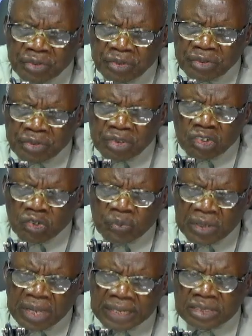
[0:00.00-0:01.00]
what you to me
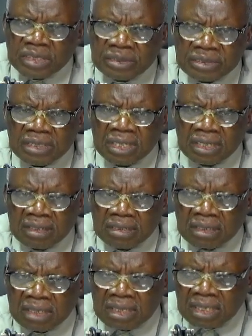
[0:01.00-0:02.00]
catch it say,
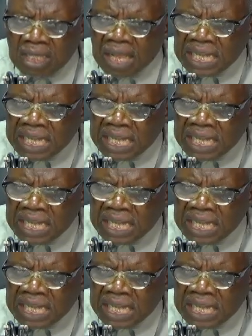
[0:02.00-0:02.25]
I